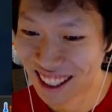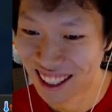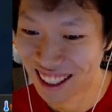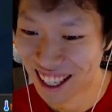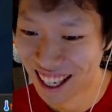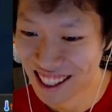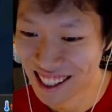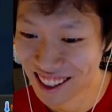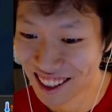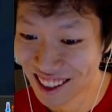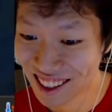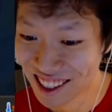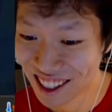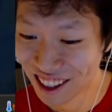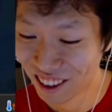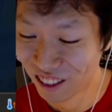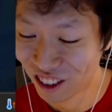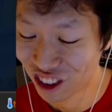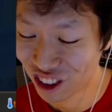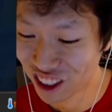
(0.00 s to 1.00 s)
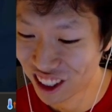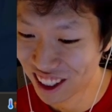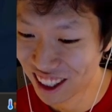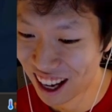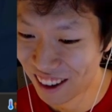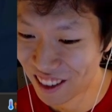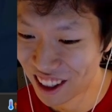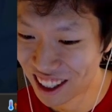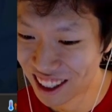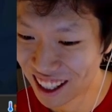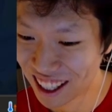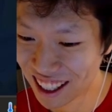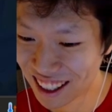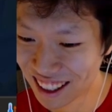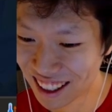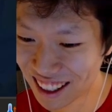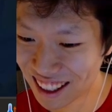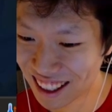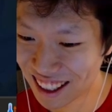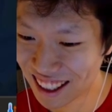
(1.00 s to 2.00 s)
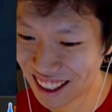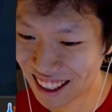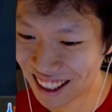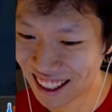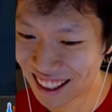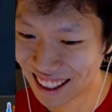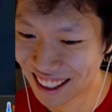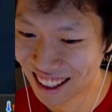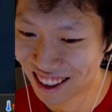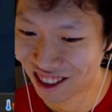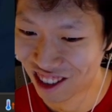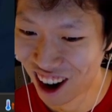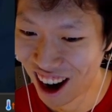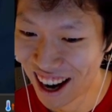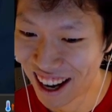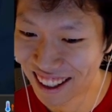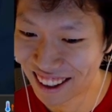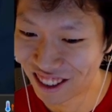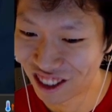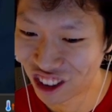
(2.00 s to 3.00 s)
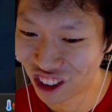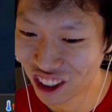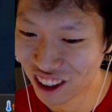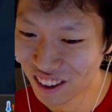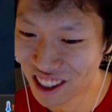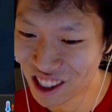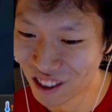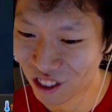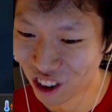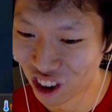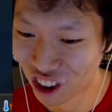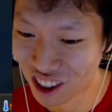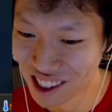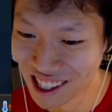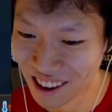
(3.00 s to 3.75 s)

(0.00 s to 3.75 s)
That's an insane ability. I mean, like. Grind and reel them into parts.